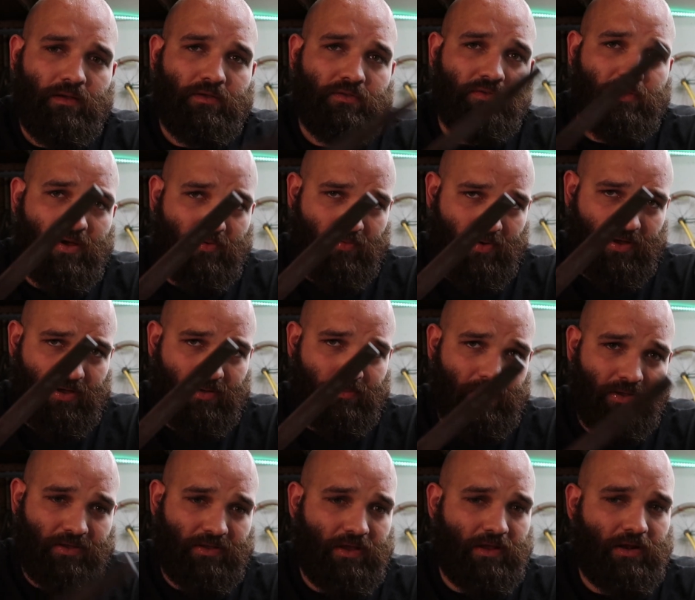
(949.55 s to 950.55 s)
So I
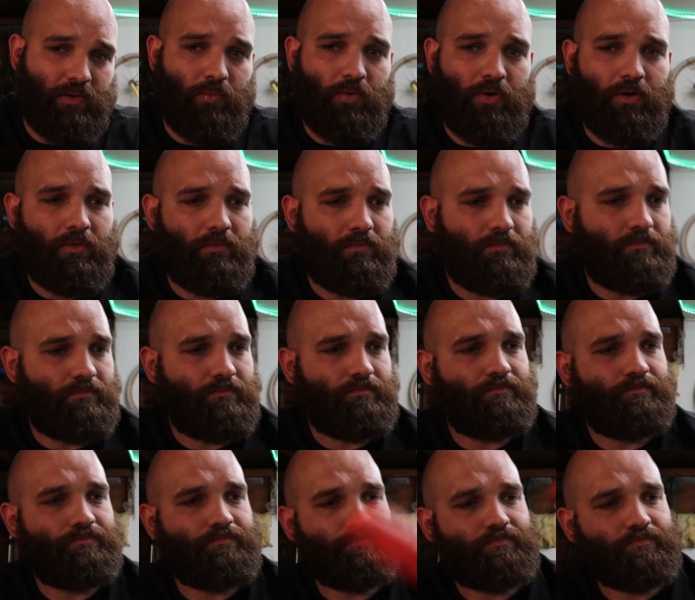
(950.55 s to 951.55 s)
recommend getting one.
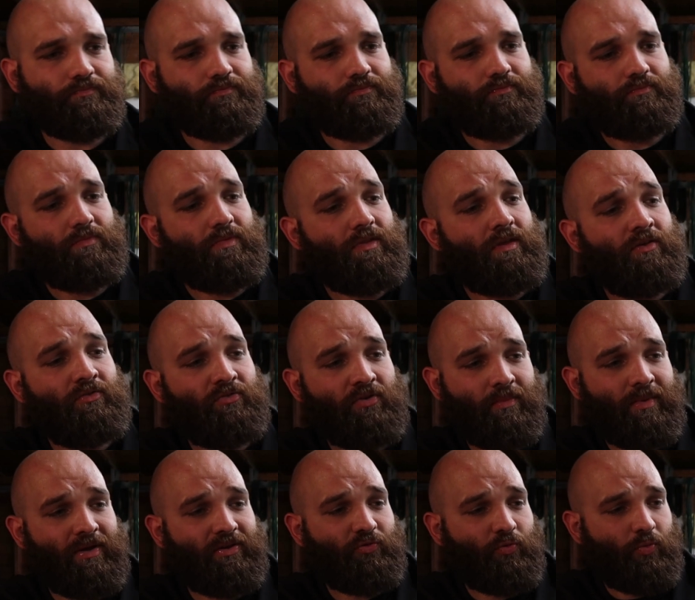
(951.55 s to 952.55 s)
So
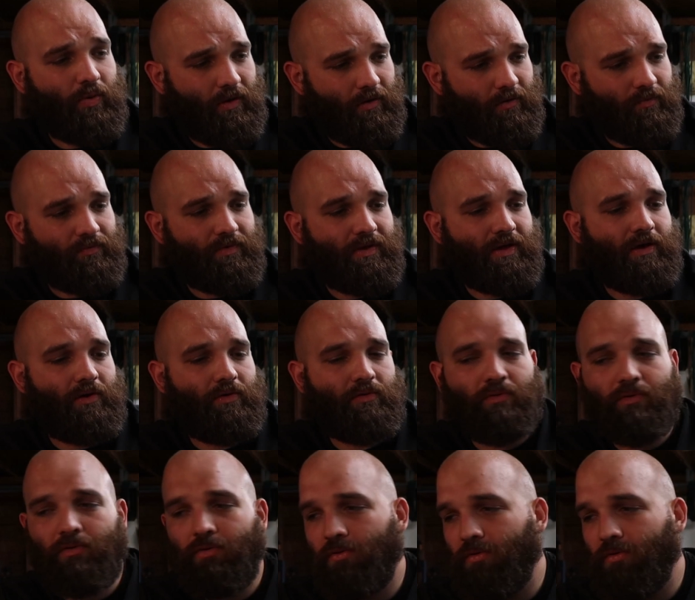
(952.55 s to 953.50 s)
I'm at 12 now.